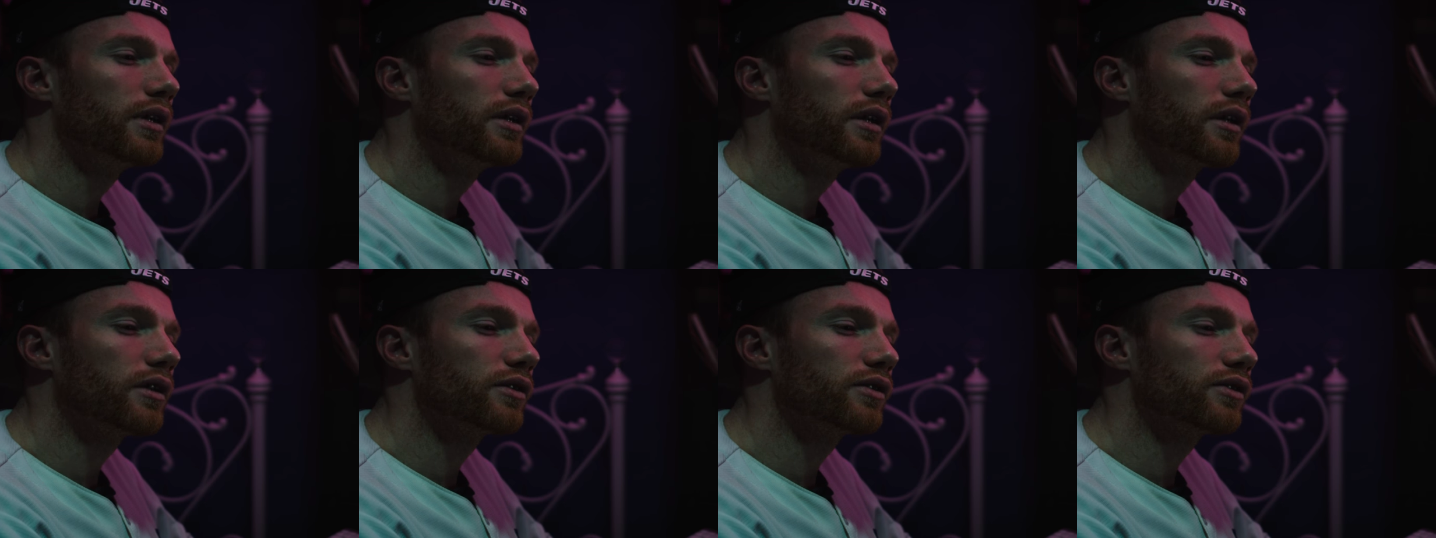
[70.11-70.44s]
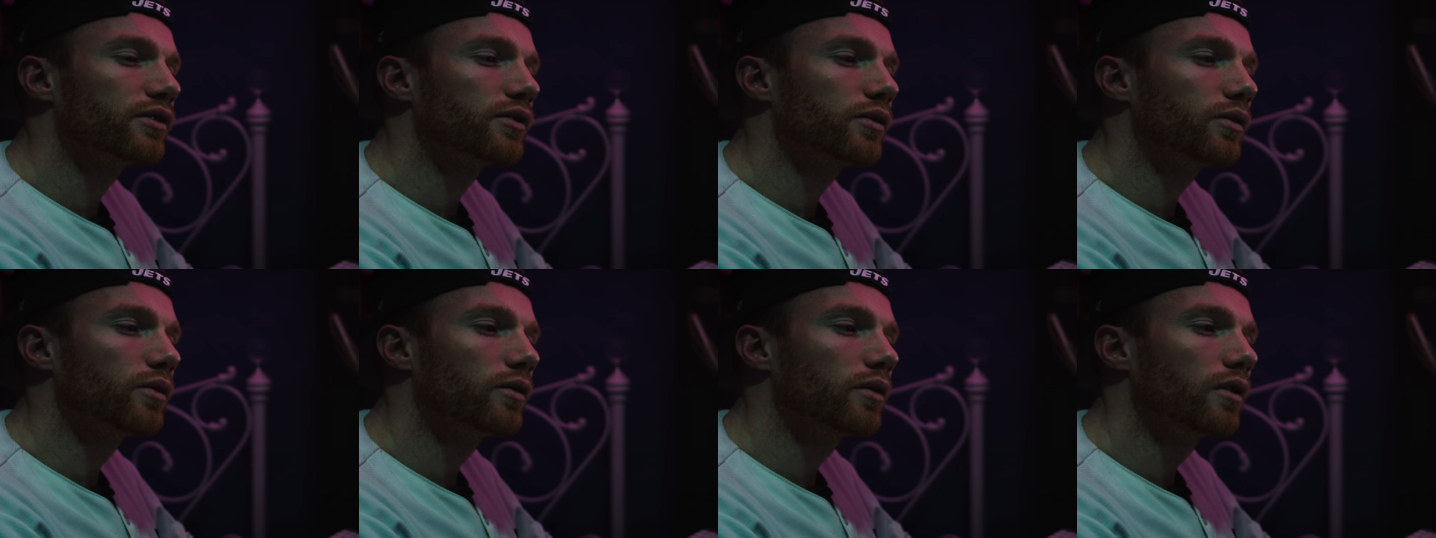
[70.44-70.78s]
and I
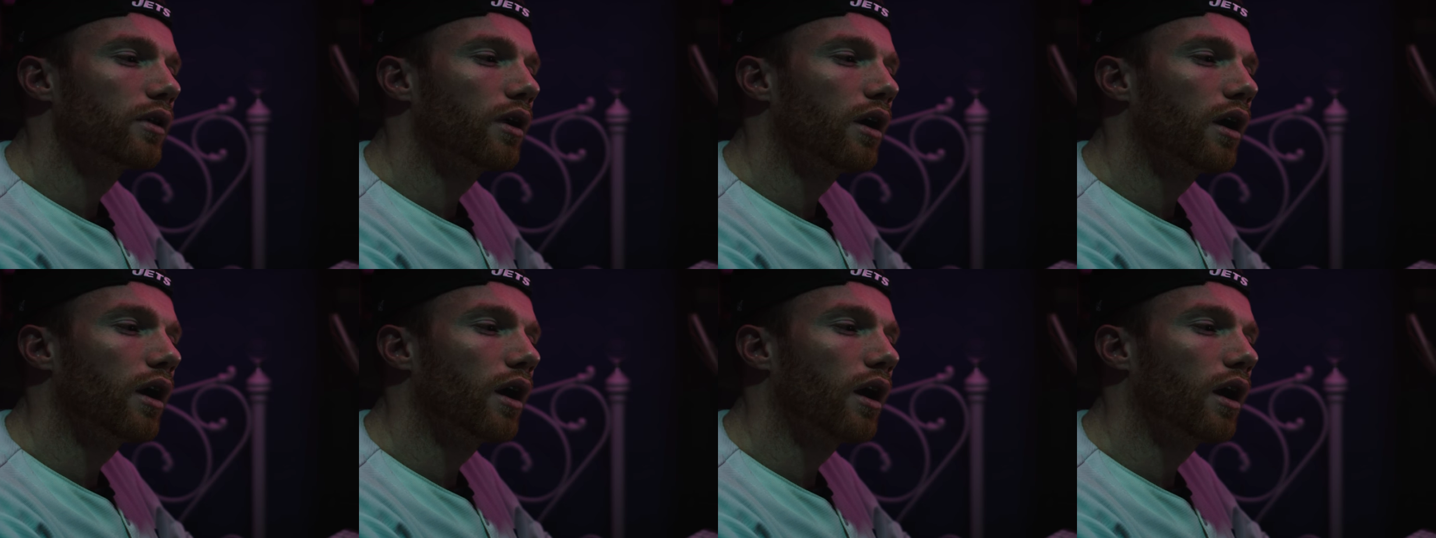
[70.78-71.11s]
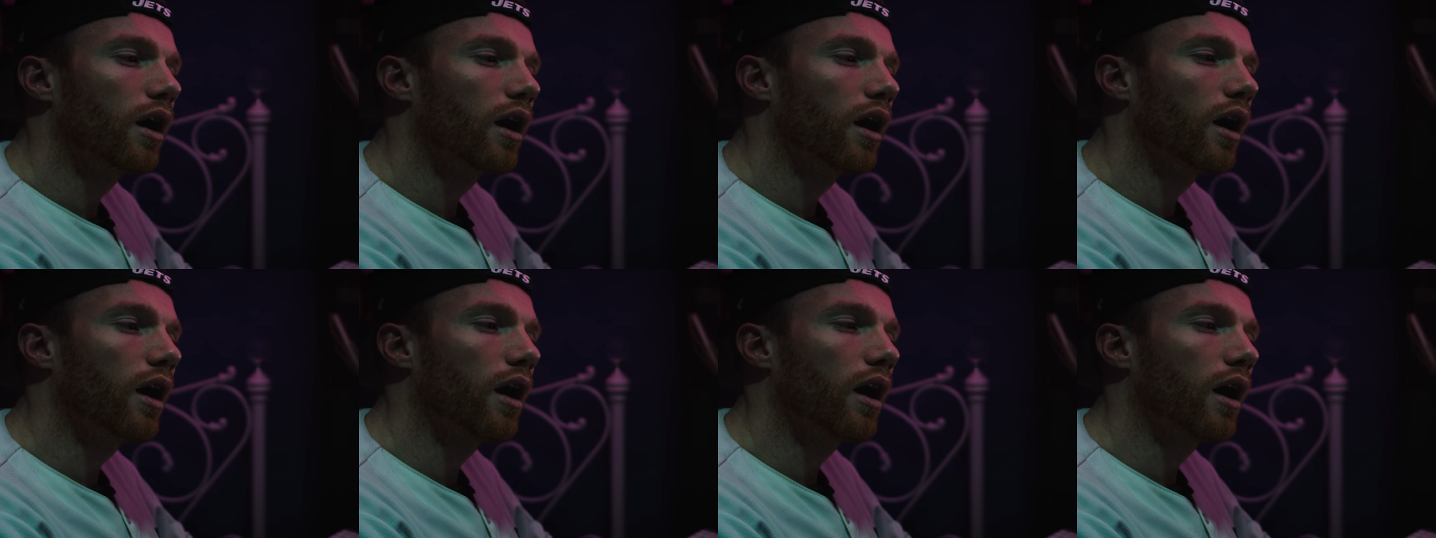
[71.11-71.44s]
just thought,
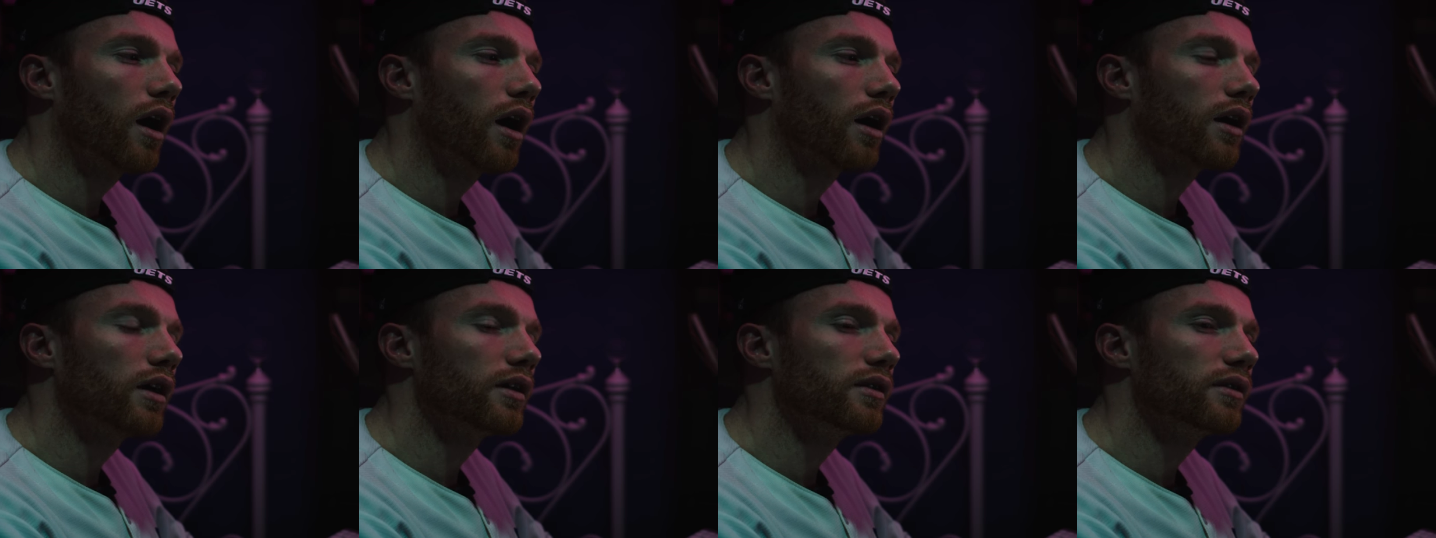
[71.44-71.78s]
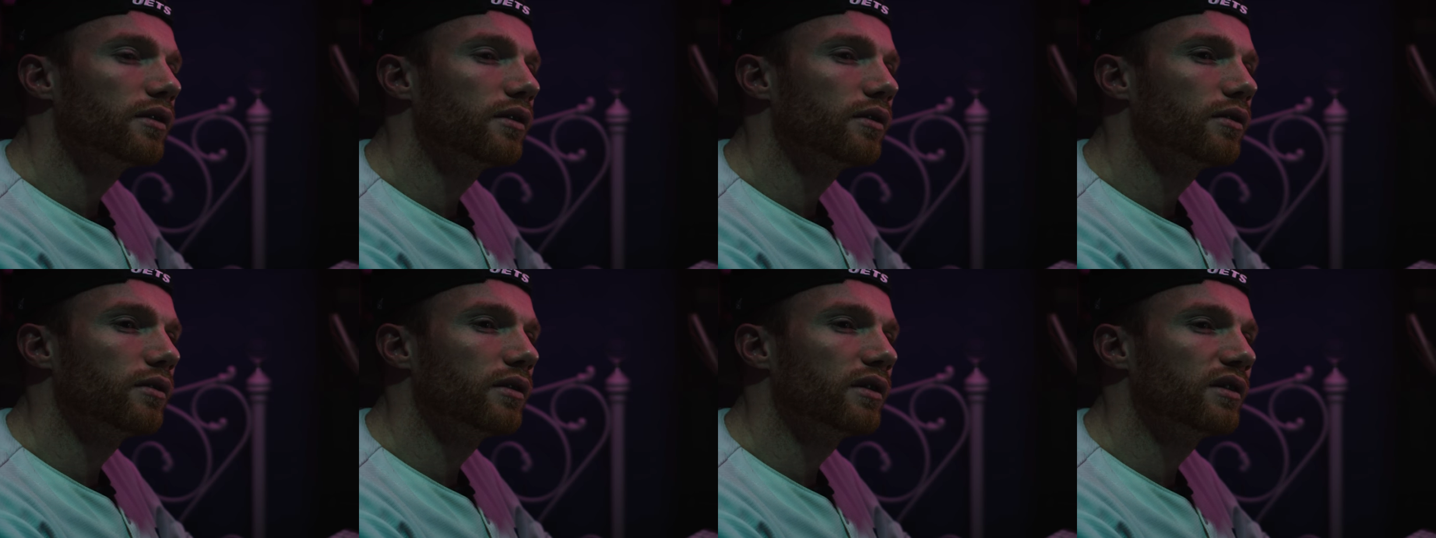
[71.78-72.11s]
I
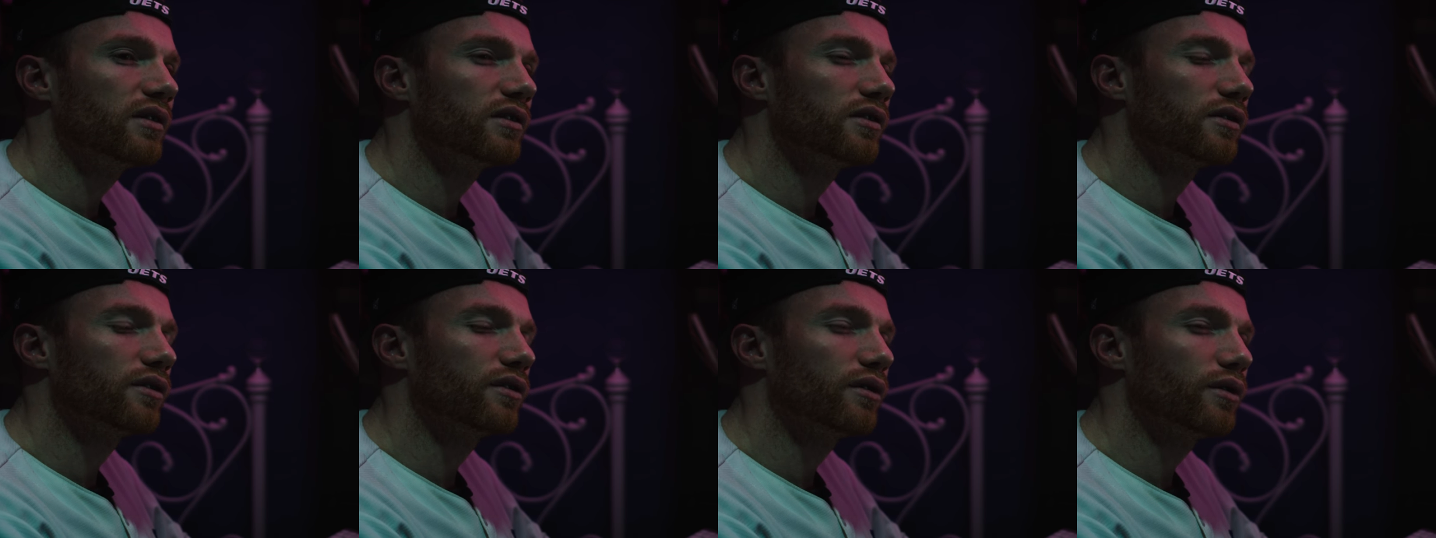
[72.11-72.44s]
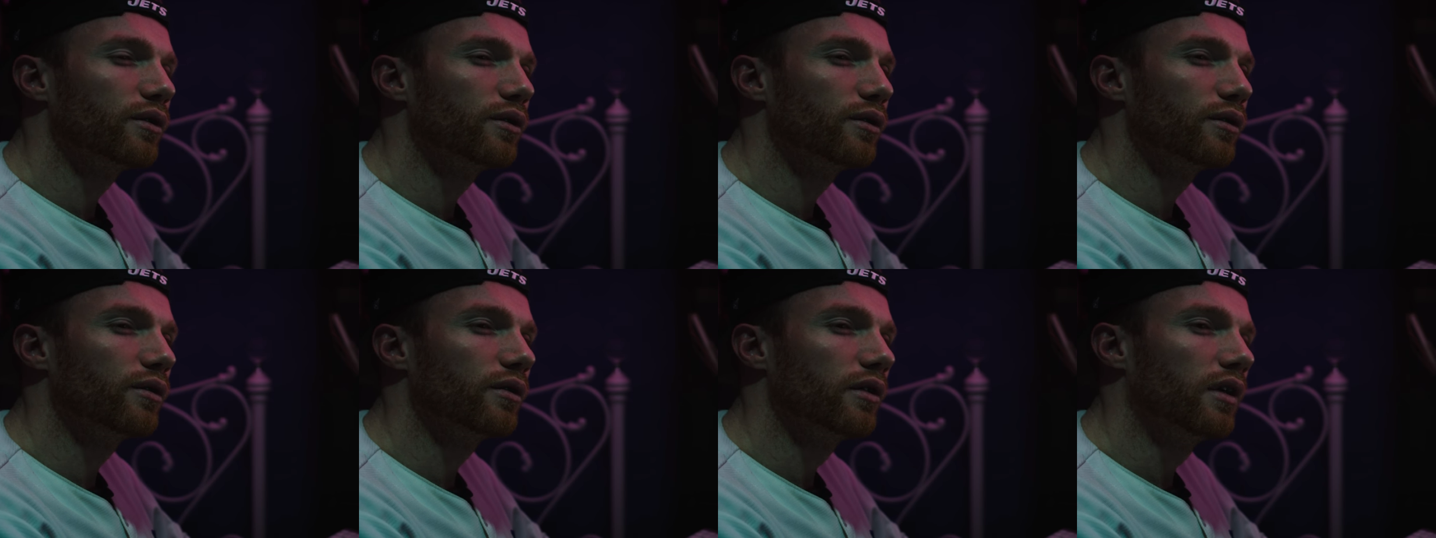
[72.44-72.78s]
could do this
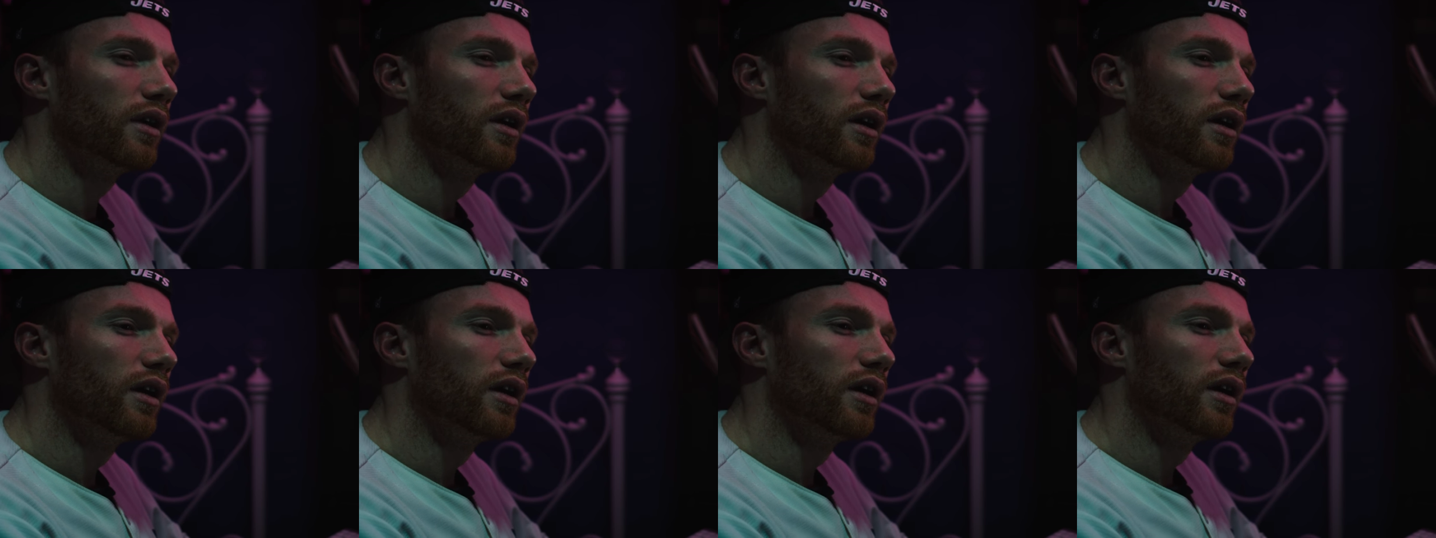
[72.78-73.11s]
too,